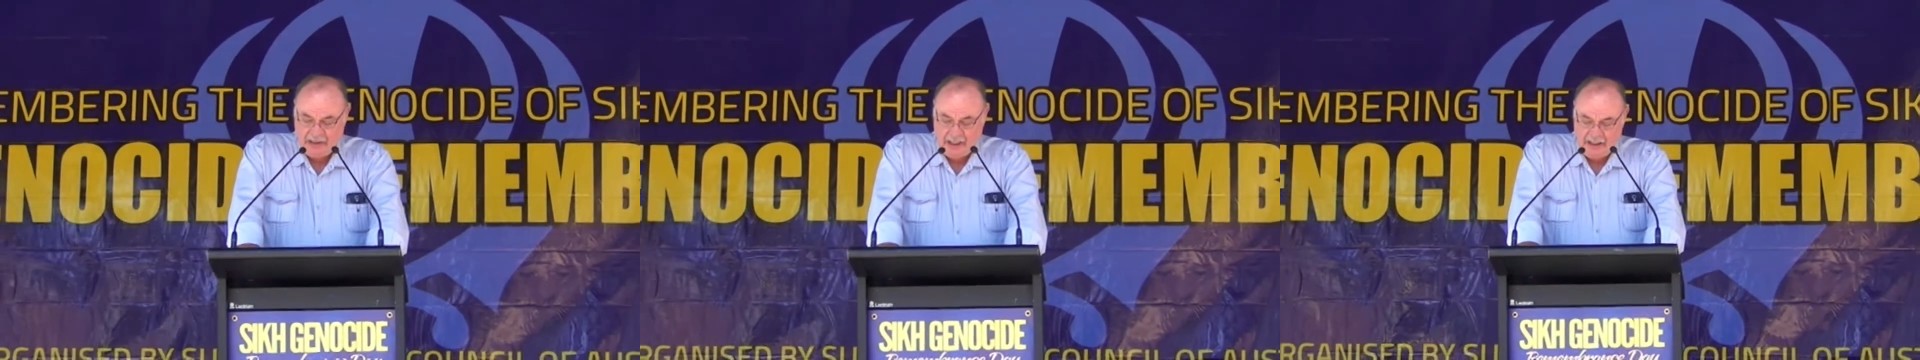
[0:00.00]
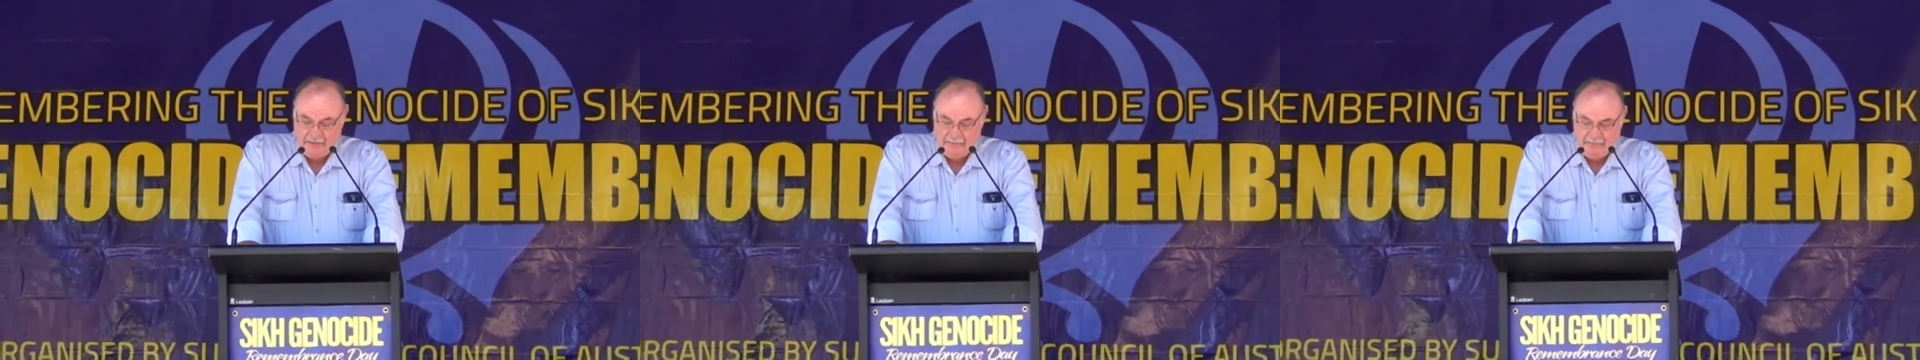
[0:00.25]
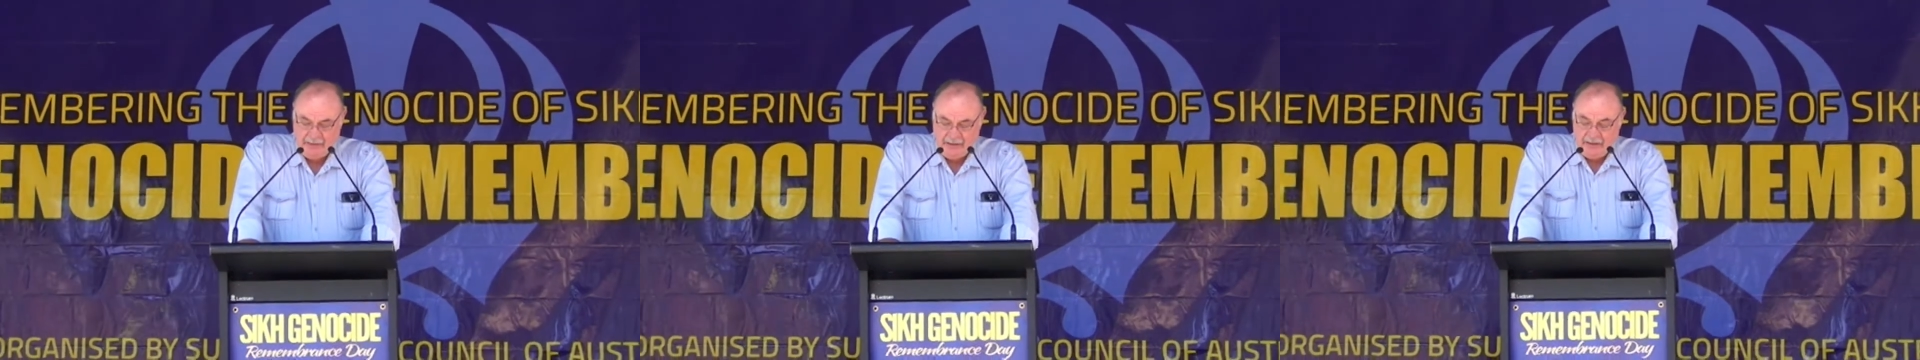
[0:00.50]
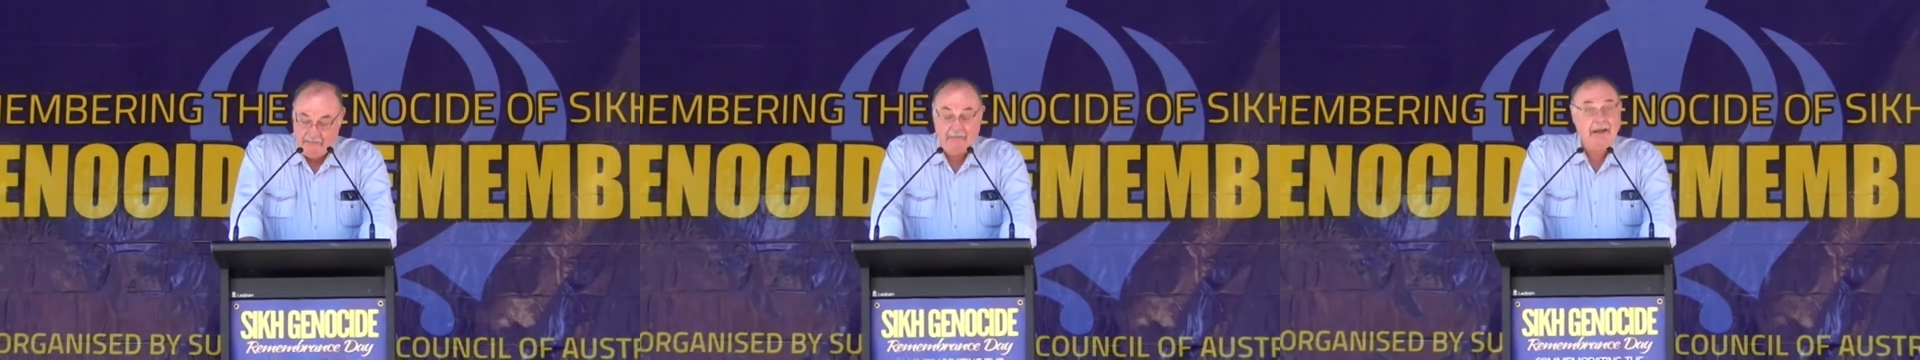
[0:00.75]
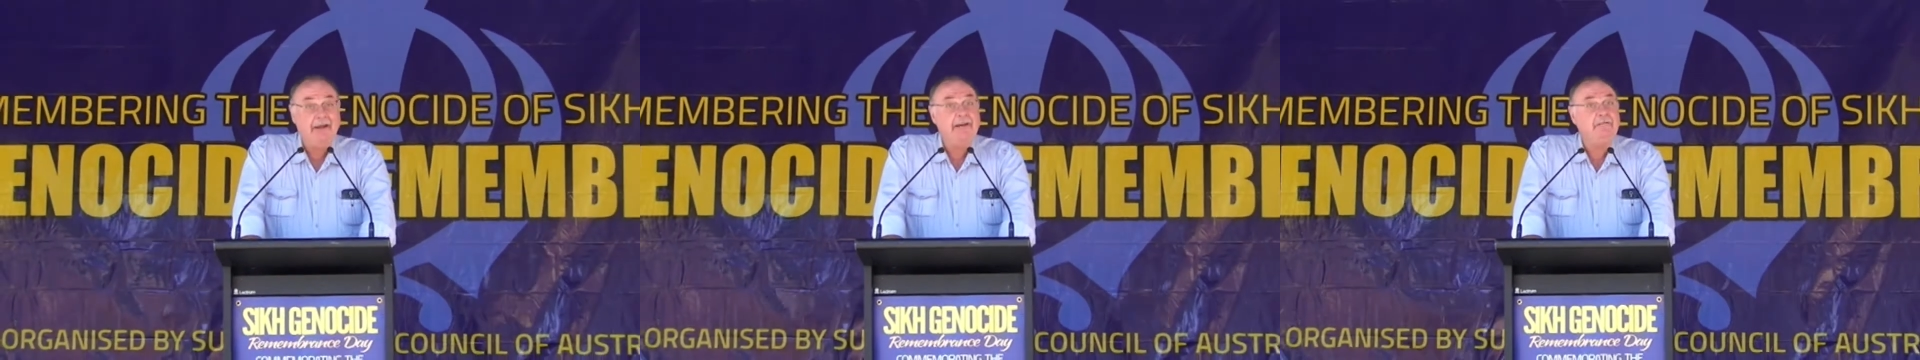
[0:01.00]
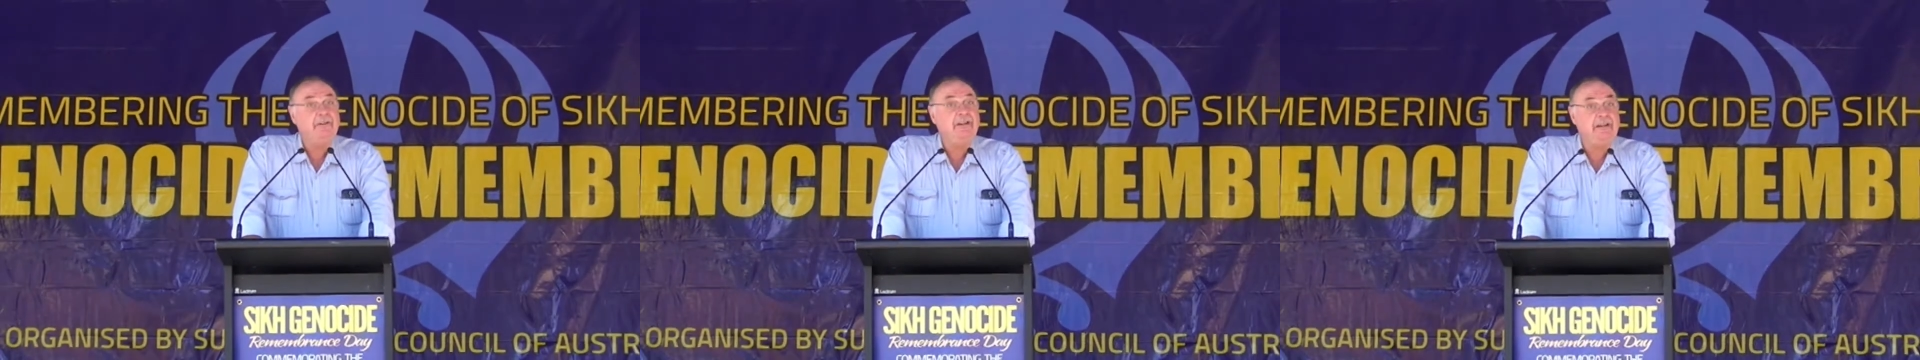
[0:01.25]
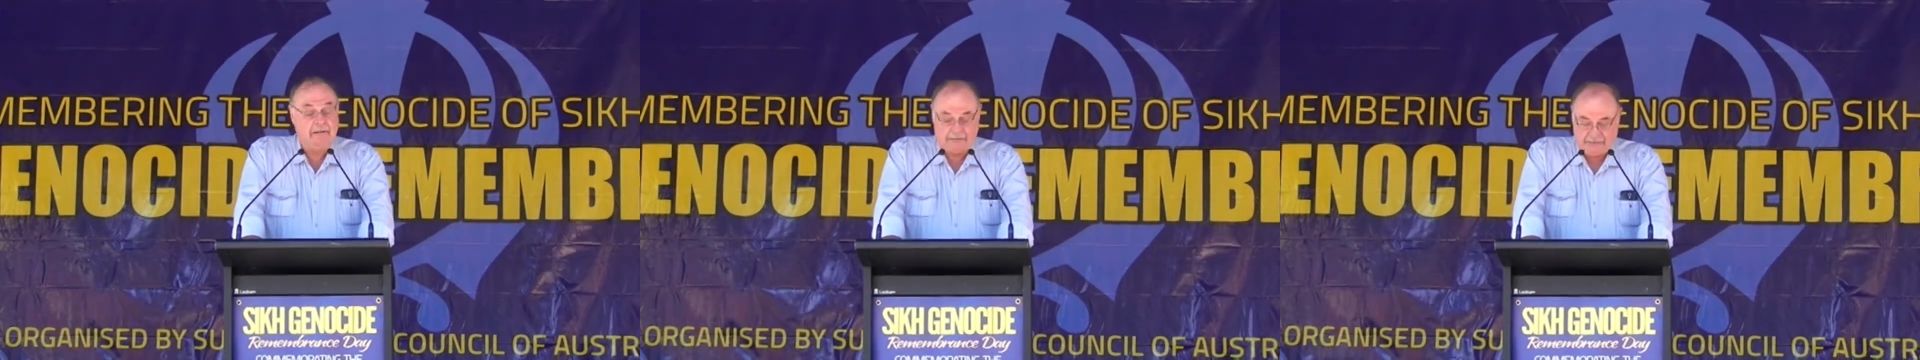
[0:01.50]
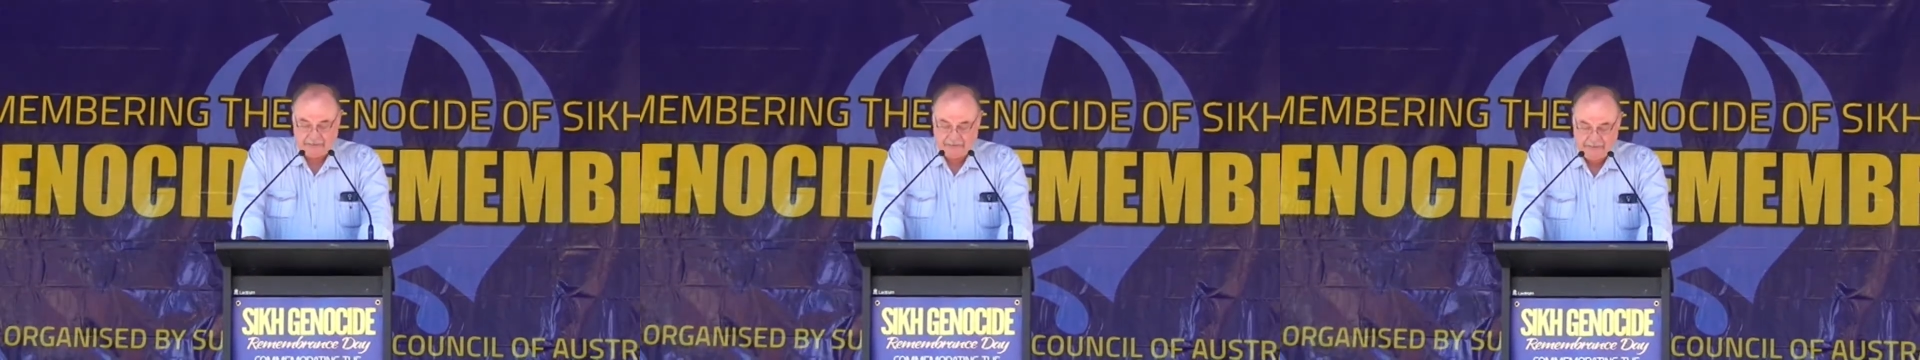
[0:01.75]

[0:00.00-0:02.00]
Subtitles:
time may have healed,